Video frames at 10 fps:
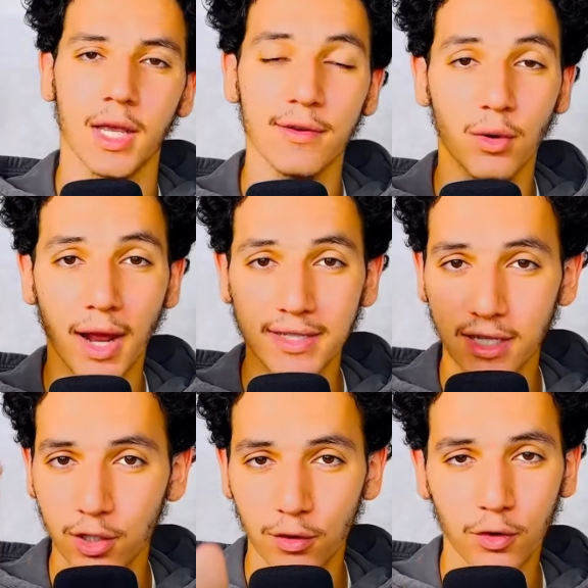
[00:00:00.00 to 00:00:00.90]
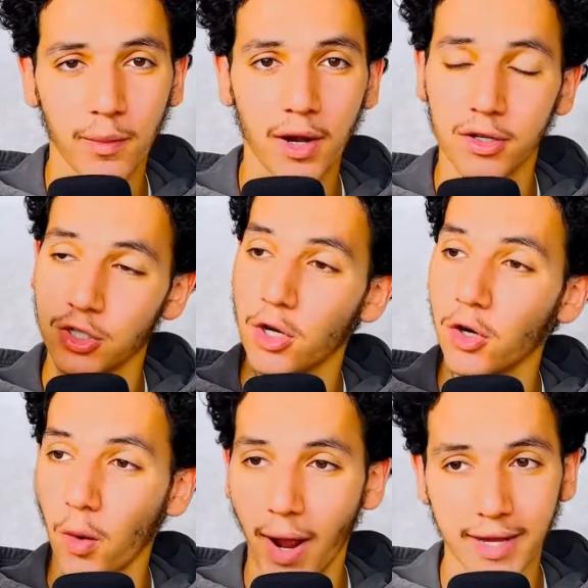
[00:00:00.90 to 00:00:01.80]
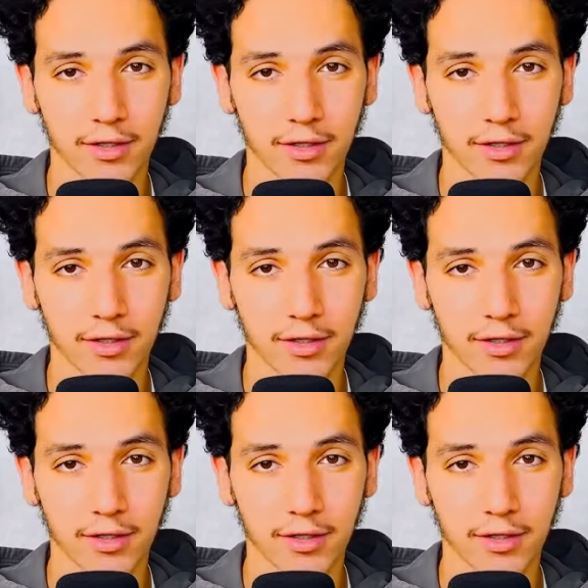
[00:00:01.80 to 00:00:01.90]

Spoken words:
If you want to ask that girl for marriage, go ask